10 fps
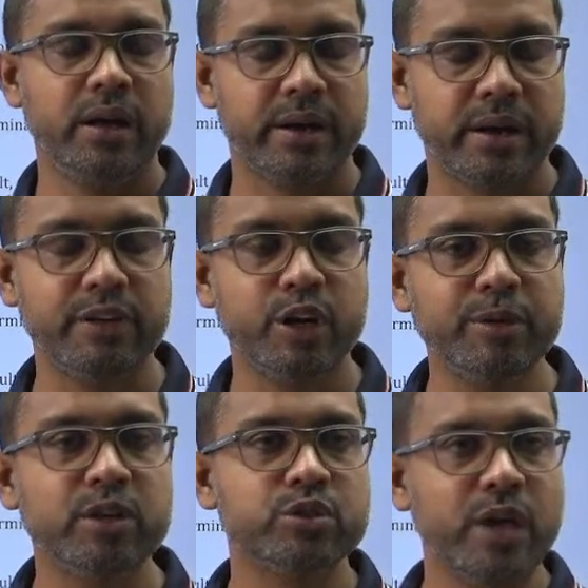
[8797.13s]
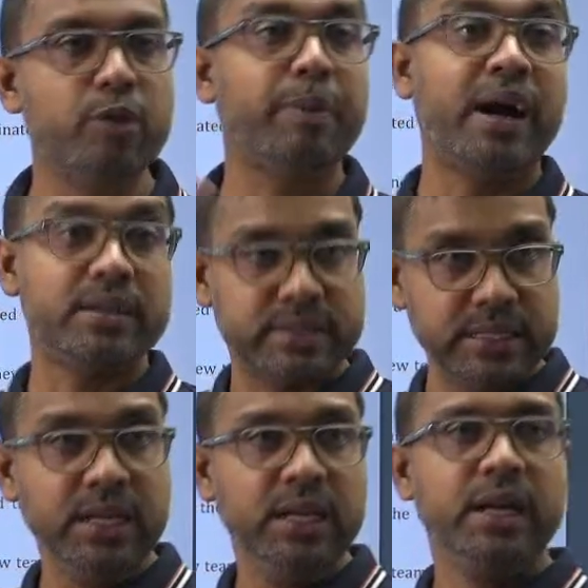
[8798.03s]
revenue because you have passed
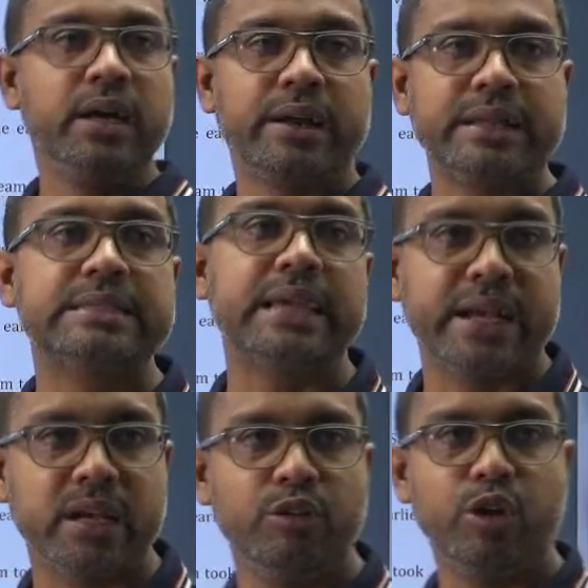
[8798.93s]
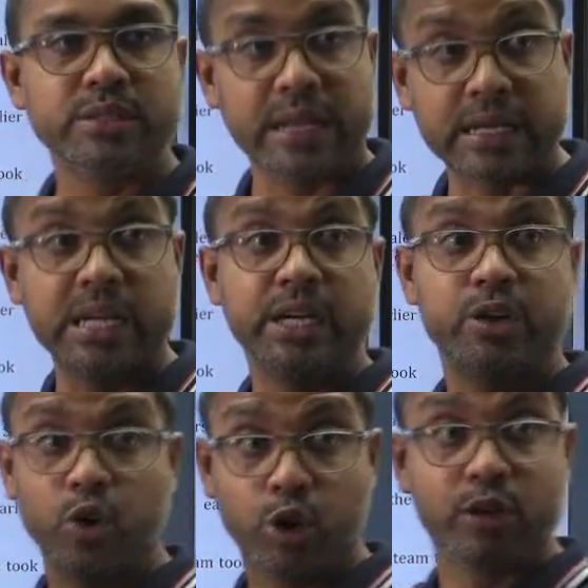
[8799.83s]
the risk and rewards and
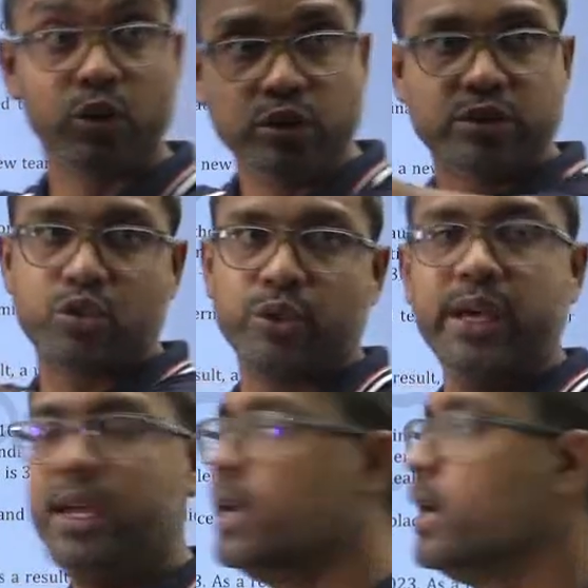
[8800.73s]
control over goods to the